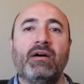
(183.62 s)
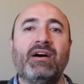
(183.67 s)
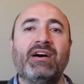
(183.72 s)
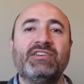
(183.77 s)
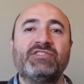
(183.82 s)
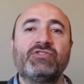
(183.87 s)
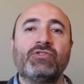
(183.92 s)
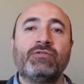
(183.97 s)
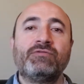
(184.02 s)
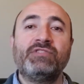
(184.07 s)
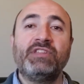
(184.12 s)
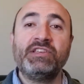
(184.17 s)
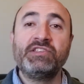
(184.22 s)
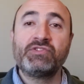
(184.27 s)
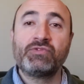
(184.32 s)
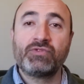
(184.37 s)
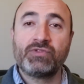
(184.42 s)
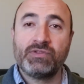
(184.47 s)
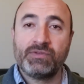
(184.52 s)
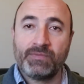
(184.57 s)
As of
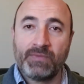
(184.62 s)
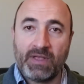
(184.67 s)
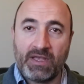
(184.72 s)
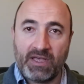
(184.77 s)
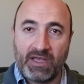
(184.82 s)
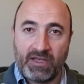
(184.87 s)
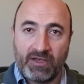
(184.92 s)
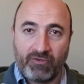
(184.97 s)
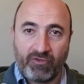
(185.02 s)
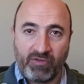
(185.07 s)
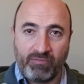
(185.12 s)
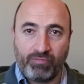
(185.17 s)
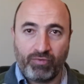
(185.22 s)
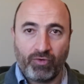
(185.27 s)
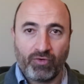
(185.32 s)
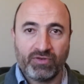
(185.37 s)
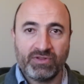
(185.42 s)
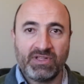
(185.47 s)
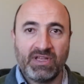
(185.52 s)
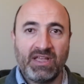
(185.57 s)
this uh,
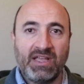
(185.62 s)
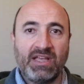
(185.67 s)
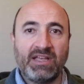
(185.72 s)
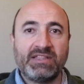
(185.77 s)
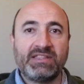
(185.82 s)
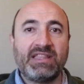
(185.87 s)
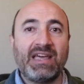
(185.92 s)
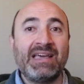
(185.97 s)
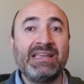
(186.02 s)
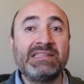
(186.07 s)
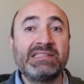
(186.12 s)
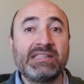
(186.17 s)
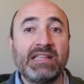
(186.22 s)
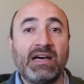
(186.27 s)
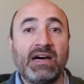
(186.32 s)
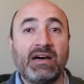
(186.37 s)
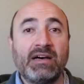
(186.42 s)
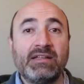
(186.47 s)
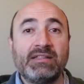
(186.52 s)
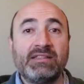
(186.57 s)
report,
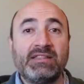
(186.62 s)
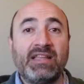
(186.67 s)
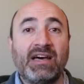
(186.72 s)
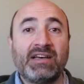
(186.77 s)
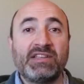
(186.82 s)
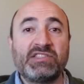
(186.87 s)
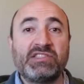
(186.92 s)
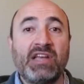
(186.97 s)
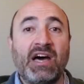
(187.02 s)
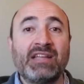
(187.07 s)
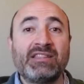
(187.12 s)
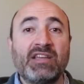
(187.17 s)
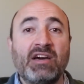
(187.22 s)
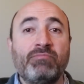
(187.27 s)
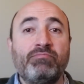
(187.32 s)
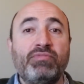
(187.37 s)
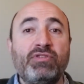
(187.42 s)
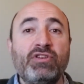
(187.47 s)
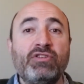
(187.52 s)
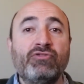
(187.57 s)
Tesla does not
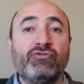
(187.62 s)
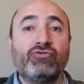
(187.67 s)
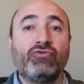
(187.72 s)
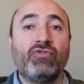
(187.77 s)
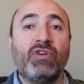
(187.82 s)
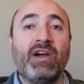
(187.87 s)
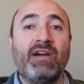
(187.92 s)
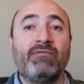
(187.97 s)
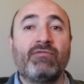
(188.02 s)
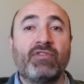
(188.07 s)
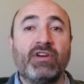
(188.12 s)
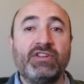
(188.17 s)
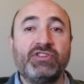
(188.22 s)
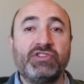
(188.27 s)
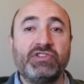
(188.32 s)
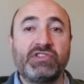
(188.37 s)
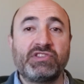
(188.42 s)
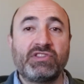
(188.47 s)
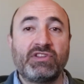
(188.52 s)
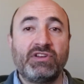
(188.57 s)
appear to have
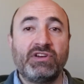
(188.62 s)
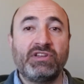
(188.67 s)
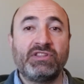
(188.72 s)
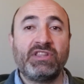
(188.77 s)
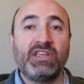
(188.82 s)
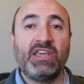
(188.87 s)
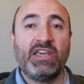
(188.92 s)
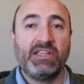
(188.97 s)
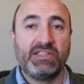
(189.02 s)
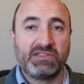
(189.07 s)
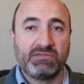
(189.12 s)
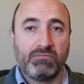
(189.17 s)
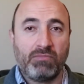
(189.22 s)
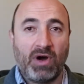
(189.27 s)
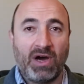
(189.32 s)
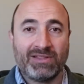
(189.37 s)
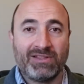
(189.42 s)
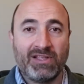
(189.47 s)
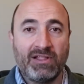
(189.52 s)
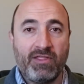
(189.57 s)
registered its
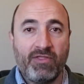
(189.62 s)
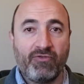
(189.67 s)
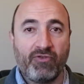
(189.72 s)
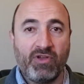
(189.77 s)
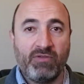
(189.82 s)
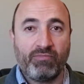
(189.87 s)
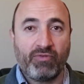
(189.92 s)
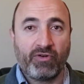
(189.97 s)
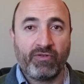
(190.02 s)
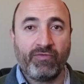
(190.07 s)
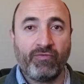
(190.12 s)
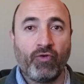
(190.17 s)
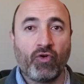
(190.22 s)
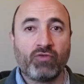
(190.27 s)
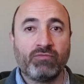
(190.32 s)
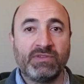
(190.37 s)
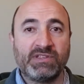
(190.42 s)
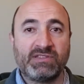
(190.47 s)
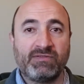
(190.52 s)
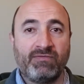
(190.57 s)
Model 3
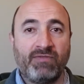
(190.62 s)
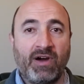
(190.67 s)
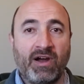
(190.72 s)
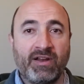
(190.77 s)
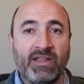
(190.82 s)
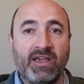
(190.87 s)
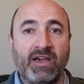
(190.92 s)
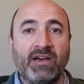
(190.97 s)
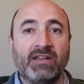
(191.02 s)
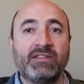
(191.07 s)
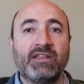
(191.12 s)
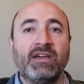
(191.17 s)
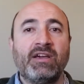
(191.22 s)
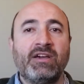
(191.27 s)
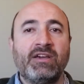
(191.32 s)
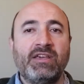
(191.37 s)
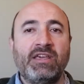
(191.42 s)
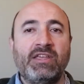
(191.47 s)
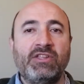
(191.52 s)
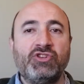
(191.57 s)
performance variant
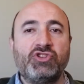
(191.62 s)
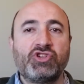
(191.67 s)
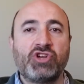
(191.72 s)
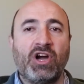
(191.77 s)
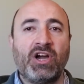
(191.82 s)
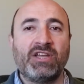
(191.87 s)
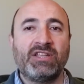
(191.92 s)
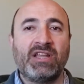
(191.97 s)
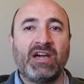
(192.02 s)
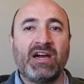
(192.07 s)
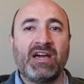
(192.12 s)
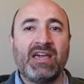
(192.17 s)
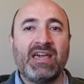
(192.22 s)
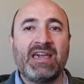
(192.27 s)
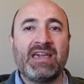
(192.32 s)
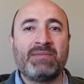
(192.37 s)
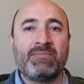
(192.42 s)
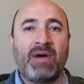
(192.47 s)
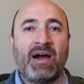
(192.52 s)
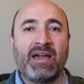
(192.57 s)
in China
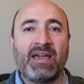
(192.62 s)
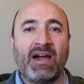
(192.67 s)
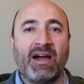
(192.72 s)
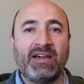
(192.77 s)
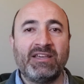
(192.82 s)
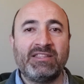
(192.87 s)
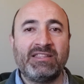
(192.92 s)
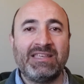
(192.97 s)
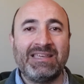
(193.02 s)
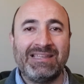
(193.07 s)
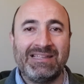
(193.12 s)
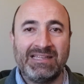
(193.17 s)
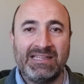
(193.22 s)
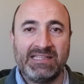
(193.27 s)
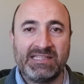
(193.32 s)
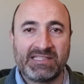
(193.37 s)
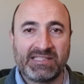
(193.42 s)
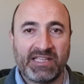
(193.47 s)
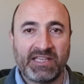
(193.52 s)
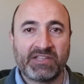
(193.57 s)
MIIT
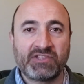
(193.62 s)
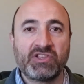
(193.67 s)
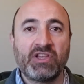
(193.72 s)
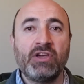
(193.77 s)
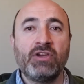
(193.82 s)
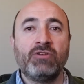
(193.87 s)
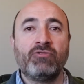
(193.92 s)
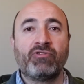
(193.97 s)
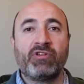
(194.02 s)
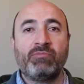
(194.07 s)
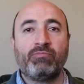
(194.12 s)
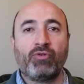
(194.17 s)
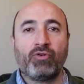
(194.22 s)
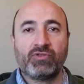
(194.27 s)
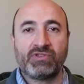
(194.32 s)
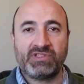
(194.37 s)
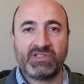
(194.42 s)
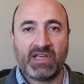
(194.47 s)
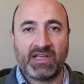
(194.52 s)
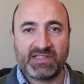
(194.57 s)
listings,
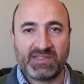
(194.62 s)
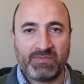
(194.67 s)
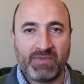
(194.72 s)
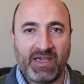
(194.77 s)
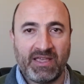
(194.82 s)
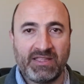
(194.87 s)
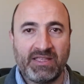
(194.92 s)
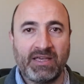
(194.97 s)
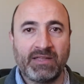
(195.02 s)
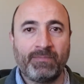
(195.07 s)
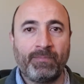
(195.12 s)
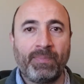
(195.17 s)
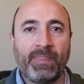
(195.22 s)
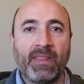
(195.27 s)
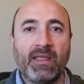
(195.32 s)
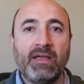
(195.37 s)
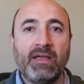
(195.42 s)
reports Tesmanian.